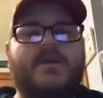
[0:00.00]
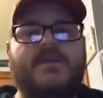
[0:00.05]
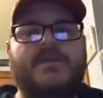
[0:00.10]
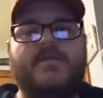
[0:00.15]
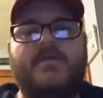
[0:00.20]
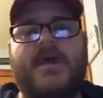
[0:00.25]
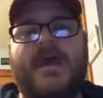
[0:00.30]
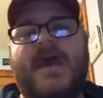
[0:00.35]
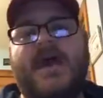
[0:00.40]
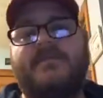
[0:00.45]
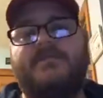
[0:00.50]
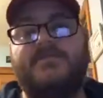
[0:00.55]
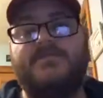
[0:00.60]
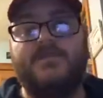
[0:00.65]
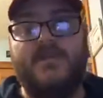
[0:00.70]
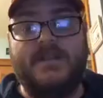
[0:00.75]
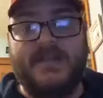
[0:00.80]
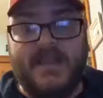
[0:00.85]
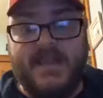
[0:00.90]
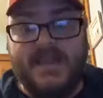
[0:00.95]
you have is
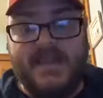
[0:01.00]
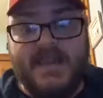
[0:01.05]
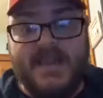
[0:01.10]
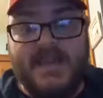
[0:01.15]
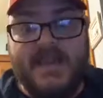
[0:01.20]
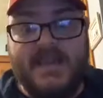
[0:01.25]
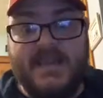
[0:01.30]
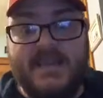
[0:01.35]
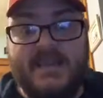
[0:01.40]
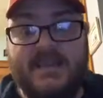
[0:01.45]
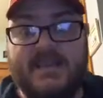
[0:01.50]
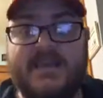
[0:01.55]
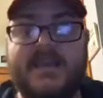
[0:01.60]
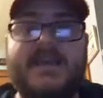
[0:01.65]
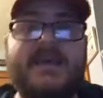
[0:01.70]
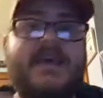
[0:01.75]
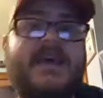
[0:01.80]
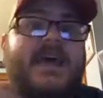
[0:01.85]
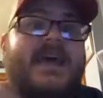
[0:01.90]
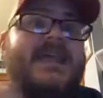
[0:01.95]
what they need,
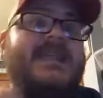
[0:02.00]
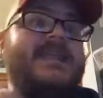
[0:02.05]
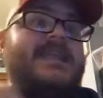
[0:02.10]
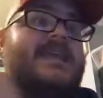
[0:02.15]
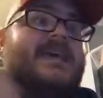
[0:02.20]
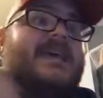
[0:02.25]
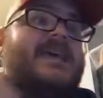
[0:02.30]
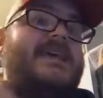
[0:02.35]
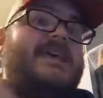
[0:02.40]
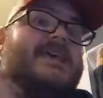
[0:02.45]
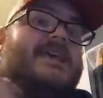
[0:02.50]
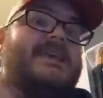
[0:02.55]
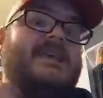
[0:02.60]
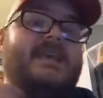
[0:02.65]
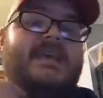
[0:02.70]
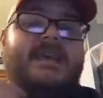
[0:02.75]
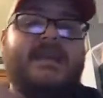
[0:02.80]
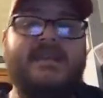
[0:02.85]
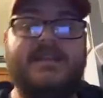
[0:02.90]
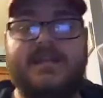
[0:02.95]
and then
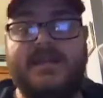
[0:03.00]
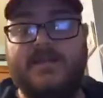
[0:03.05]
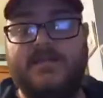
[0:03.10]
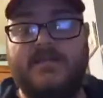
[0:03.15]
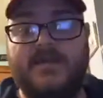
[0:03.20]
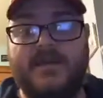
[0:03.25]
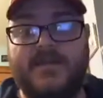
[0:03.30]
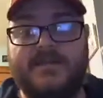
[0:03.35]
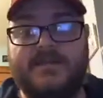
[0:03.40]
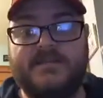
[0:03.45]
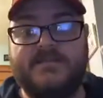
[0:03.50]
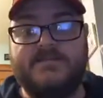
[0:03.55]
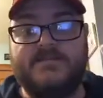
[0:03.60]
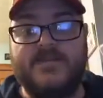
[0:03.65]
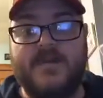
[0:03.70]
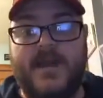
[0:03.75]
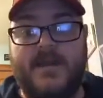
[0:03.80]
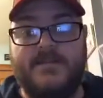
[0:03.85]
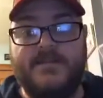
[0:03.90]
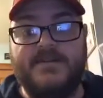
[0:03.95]
hit them with
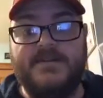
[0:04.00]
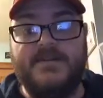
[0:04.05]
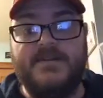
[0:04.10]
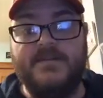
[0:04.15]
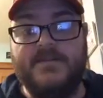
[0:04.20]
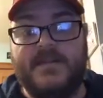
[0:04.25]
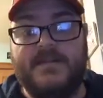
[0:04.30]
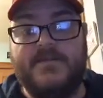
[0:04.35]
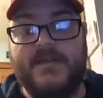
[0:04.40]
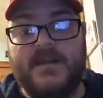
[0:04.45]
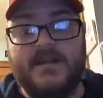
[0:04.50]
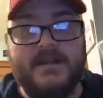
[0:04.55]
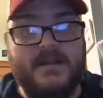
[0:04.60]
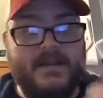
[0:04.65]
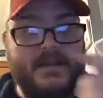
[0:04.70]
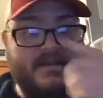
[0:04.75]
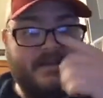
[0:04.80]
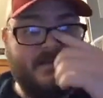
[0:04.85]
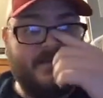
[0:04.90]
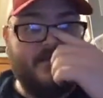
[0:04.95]
subscribing to your email
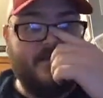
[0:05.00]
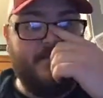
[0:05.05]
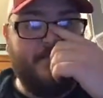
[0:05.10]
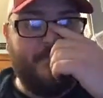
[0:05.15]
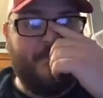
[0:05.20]
list.